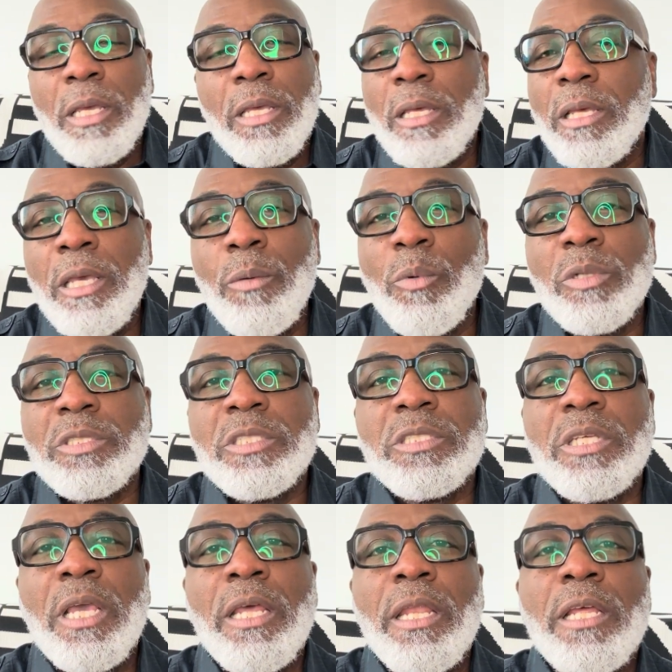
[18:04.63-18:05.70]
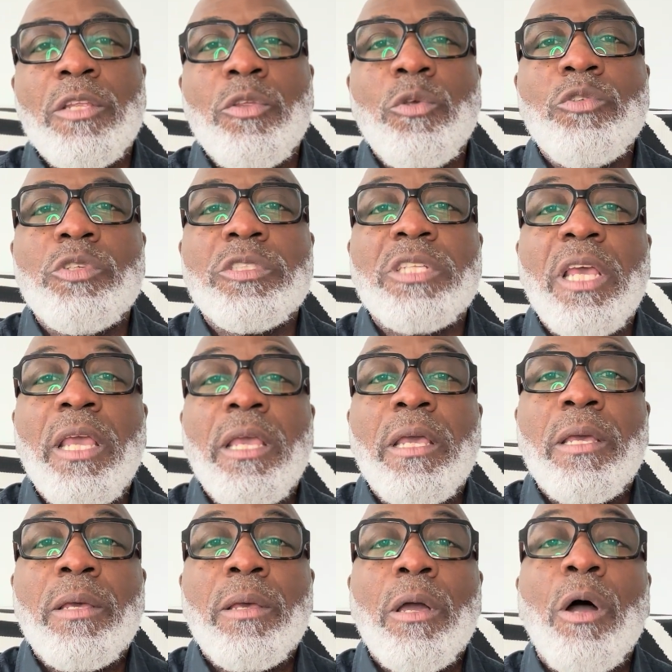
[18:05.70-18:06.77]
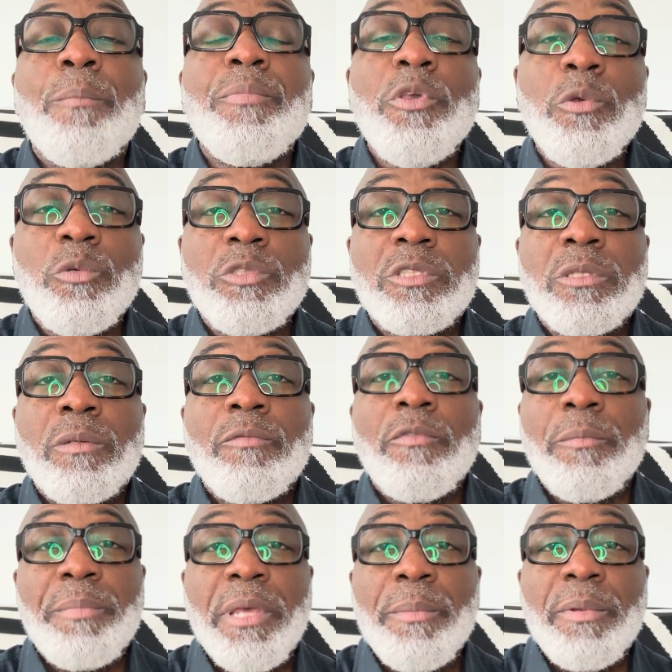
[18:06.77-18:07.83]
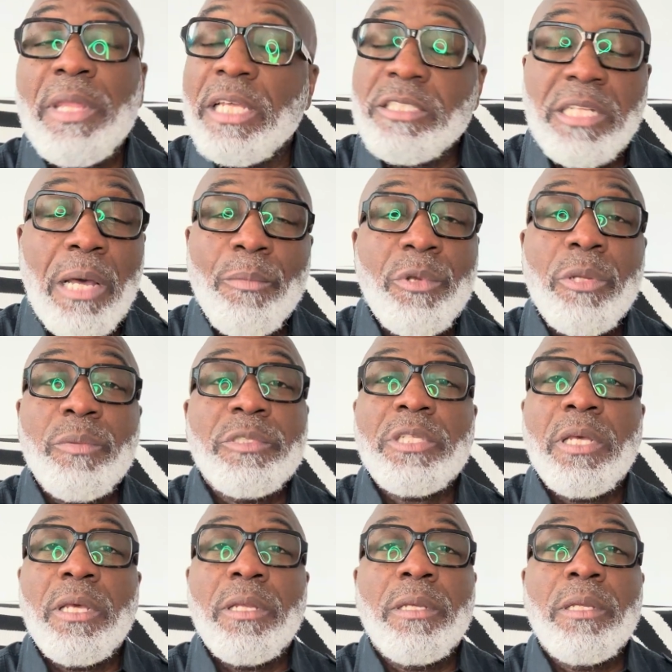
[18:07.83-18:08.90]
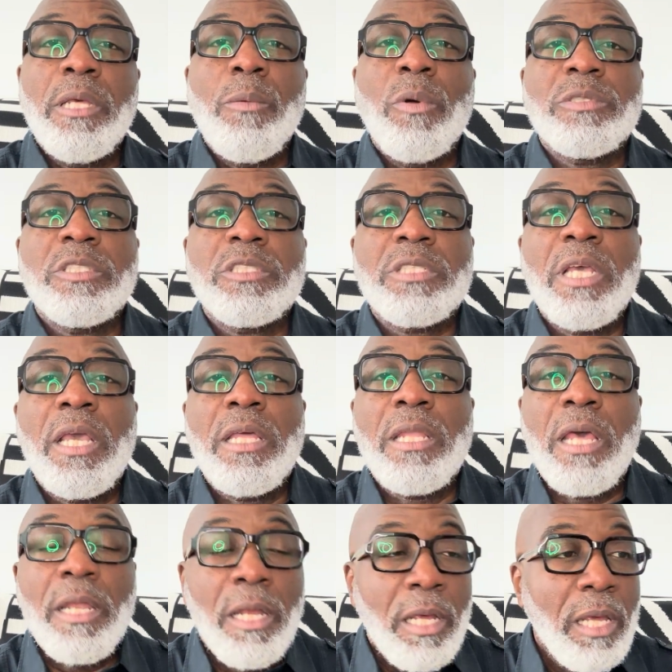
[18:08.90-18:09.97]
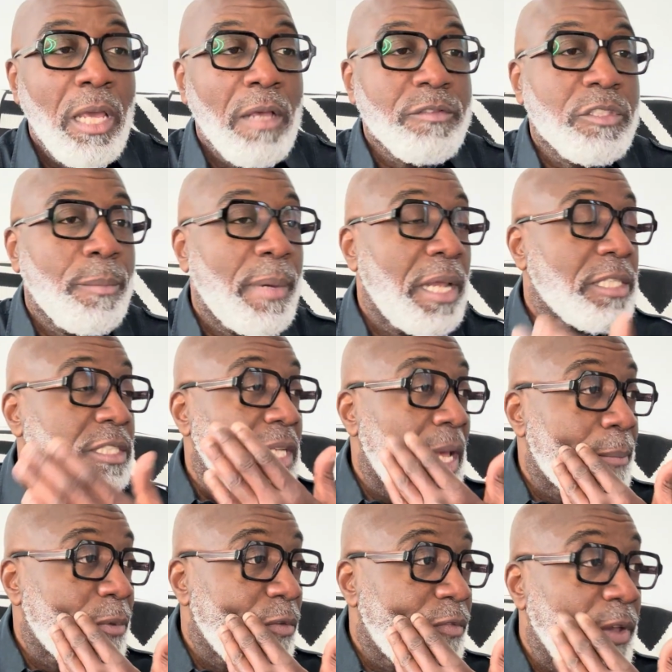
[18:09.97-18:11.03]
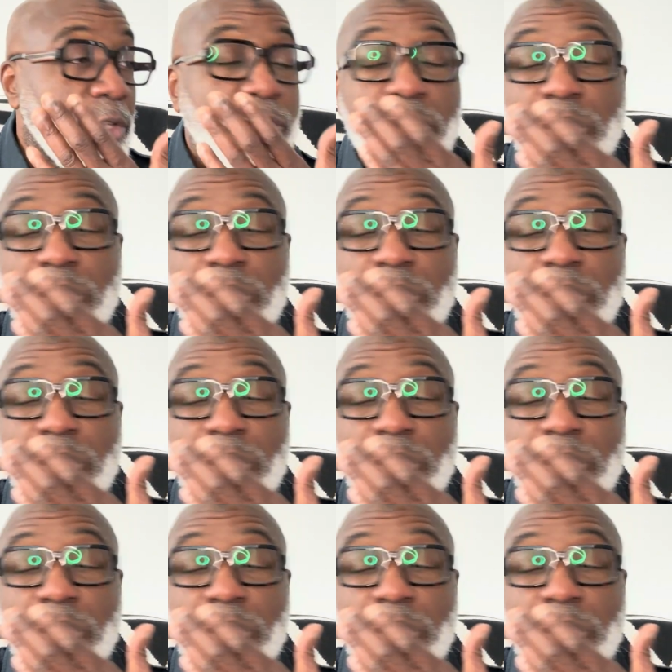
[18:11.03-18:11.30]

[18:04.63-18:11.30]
He wasn't saying that you should take abuse from people. That's not what he was saying. He wasn't saying that if somebody slapped your face, you